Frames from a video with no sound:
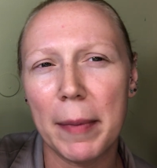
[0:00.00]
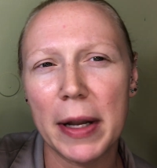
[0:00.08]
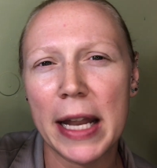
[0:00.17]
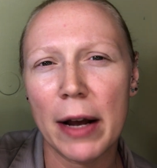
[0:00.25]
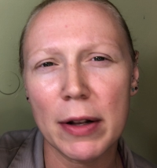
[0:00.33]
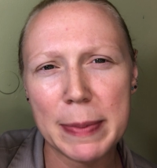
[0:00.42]
but
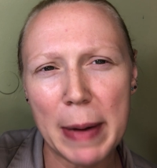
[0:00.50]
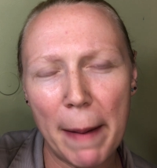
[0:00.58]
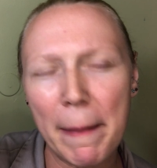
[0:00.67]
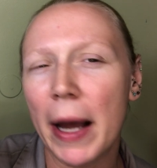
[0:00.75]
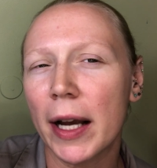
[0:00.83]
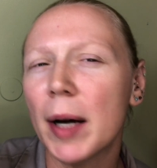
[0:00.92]
now it's
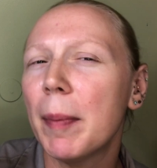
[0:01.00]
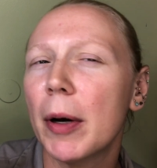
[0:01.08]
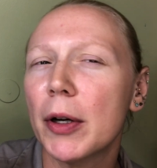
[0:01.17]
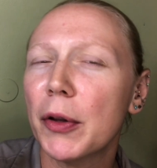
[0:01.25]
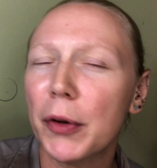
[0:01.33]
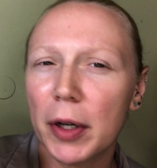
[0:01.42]
popped back up on
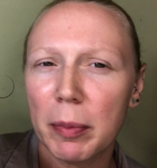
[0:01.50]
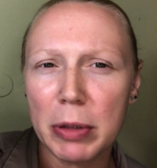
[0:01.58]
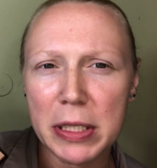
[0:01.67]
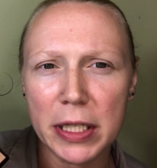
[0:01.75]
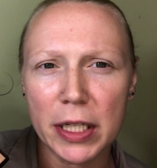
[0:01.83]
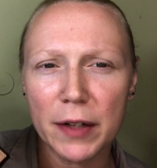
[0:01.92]
her
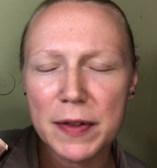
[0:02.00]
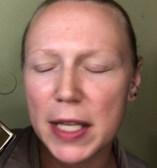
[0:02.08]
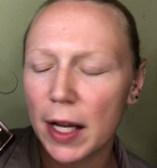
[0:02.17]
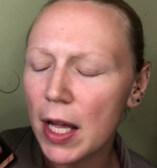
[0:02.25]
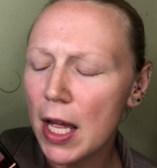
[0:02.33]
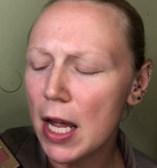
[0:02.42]
30% off sale.